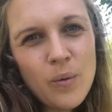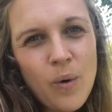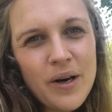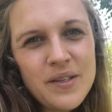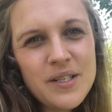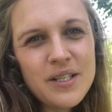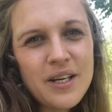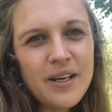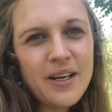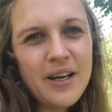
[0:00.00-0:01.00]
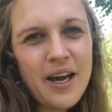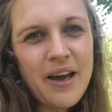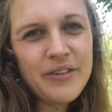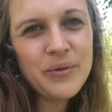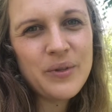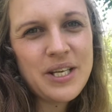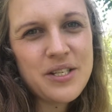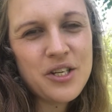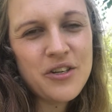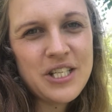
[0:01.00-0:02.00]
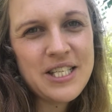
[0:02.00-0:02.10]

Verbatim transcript: Whilst having all that security